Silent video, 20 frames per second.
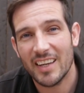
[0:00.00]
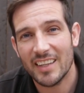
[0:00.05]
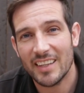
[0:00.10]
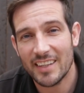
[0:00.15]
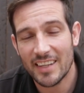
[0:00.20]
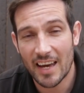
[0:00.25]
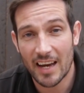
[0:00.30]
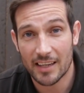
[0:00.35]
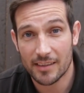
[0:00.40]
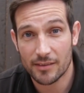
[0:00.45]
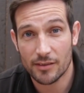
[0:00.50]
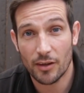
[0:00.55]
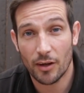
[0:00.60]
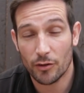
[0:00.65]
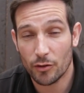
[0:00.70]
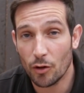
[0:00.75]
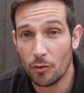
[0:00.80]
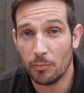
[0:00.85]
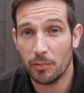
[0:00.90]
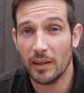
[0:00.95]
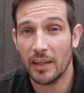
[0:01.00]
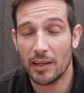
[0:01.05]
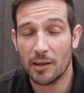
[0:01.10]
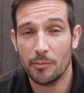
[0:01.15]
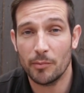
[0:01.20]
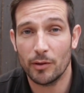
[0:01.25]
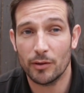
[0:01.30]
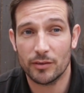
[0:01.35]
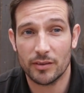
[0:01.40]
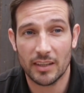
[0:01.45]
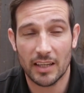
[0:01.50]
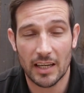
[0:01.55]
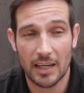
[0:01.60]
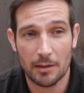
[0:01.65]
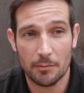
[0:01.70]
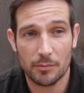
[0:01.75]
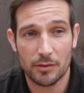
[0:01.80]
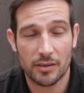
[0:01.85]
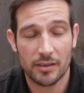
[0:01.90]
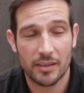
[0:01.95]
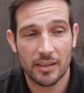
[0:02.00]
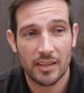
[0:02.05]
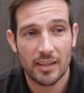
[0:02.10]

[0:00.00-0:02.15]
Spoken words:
Yes. Now, I don't play computer games